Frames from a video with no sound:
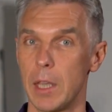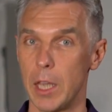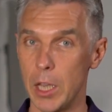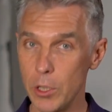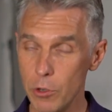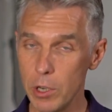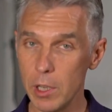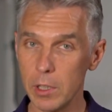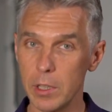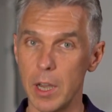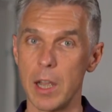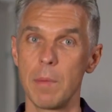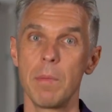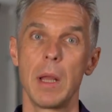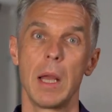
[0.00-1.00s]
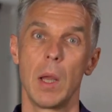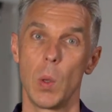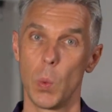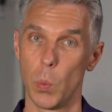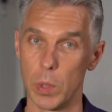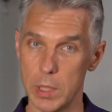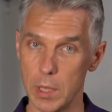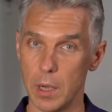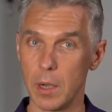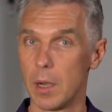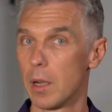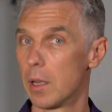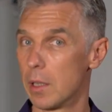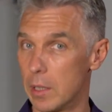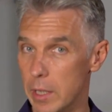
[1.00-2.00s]
in real time with
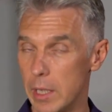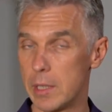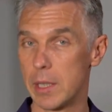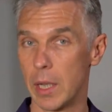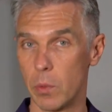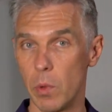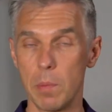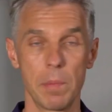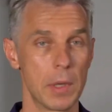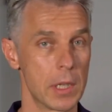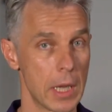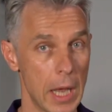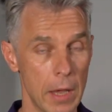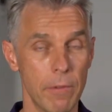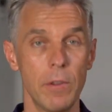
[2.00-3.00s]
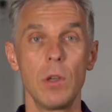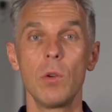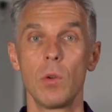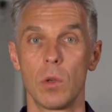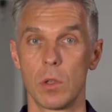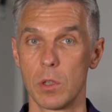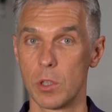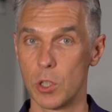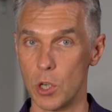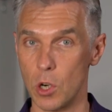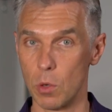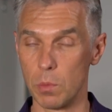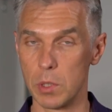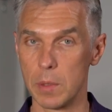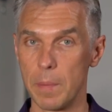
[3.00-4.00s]
this equipment, a few
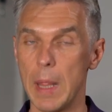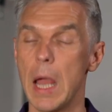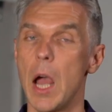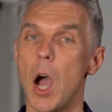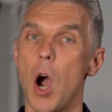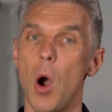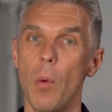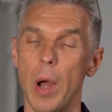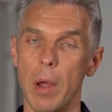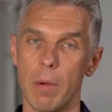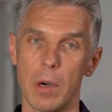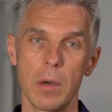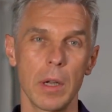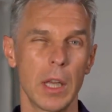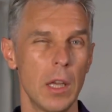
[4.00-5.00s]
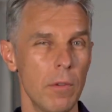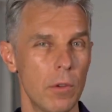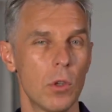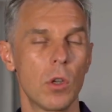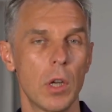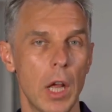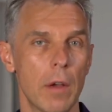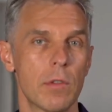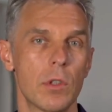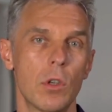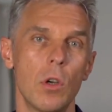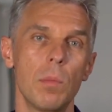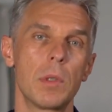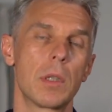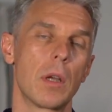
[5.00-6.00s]
strobes. However, if you don't have
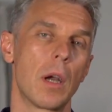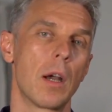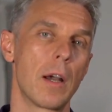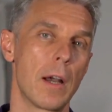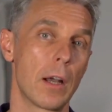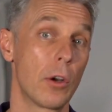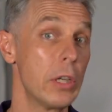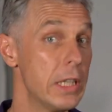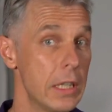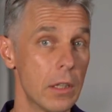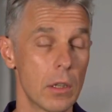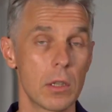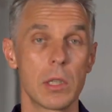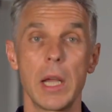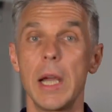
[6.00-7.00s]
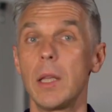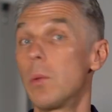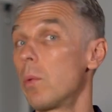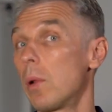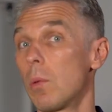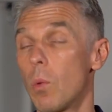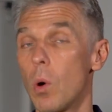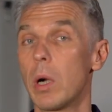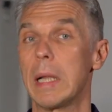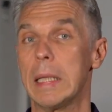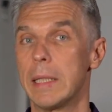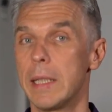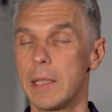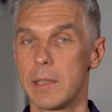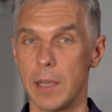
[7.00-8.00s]
strobes, uh, continuous light will work
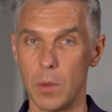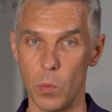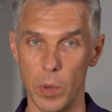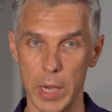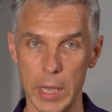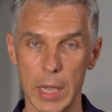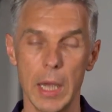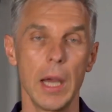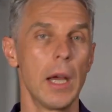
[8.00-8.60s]
the same way.